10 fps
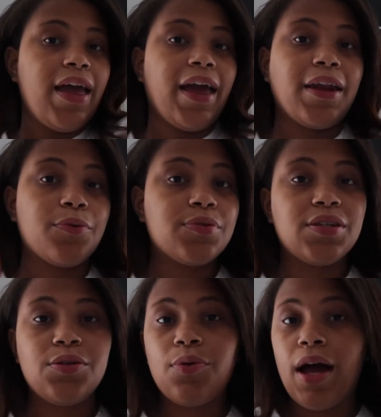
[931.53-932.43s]
and I will
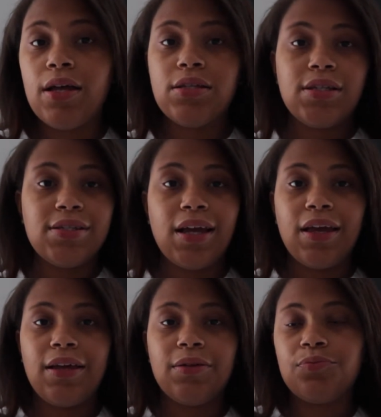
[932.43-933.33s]
see you guys in a
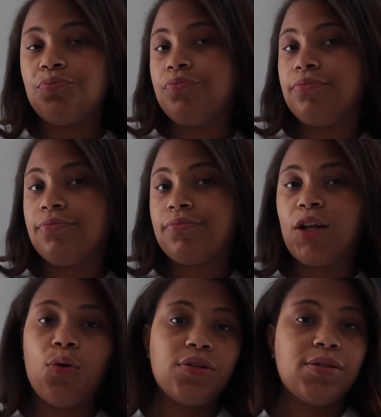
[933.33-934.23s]
second,
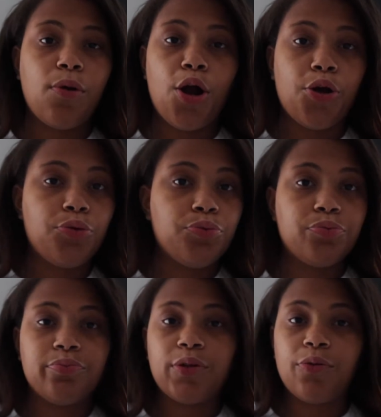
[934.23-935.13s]
or tomorrow,
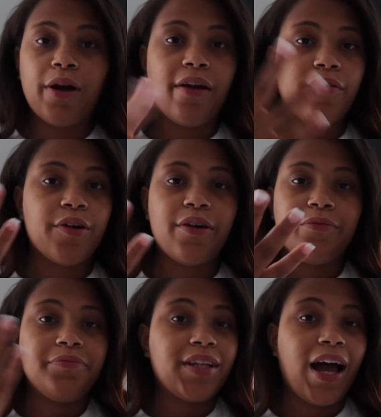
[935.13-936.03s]
wherever
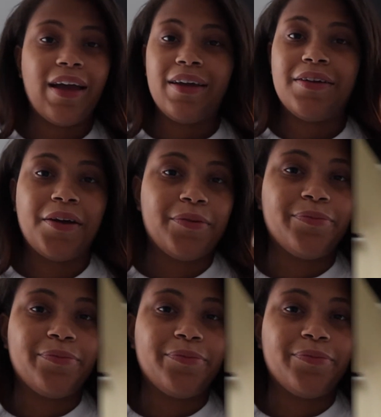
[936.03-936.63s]
I end up.